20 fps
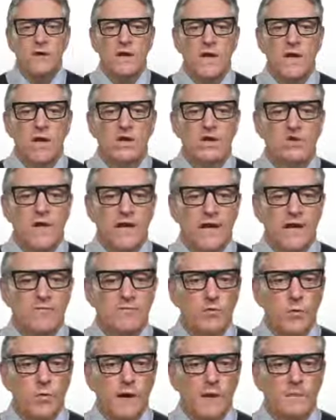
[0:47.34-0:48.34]

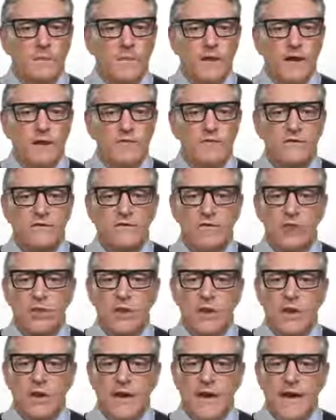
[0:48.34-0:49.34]
GenF20 Plus is an
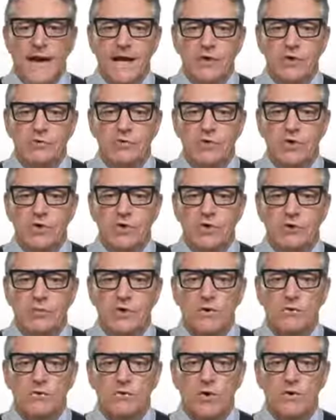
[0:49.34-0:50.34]
all-natural
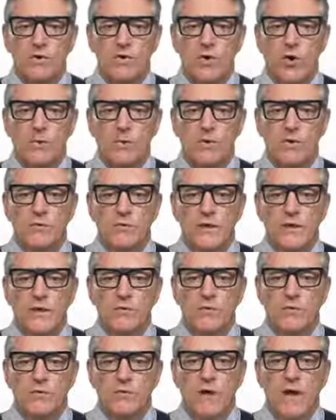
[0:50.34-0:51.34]
human growth hormone
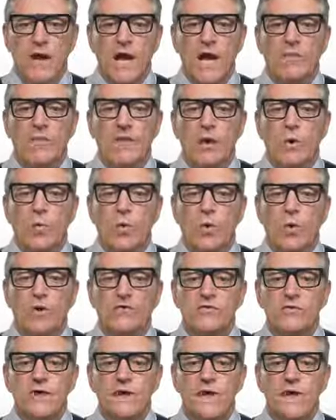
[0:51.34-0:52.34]
releaser that works
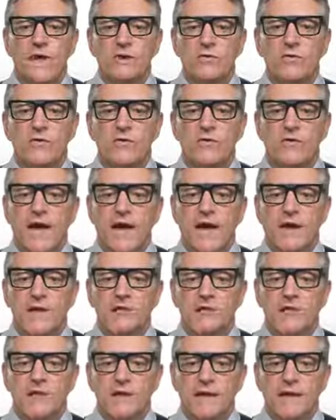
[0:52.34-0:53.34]
to increase
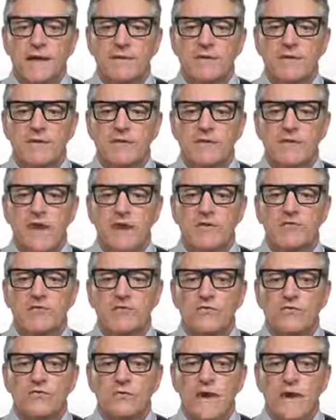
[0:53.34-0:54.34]
energy levels,
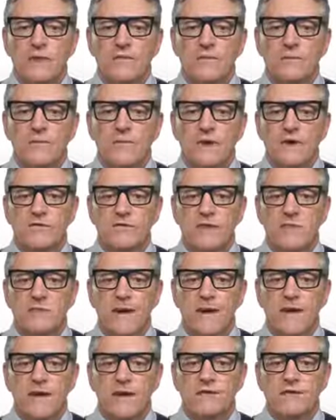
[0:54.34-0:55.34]
strengthen muscle
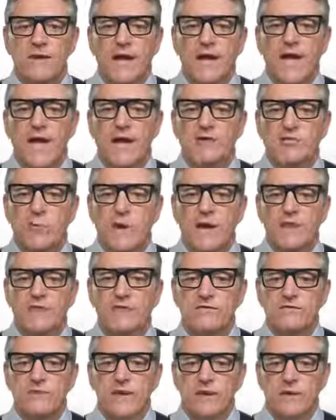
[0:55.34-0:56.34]
mass, as well as
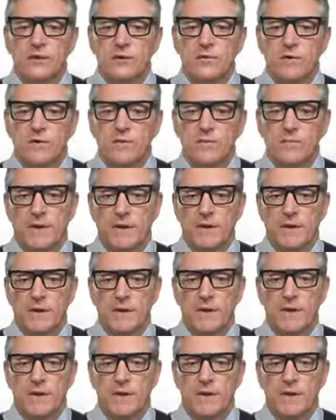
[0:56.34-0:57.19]
sexual ability.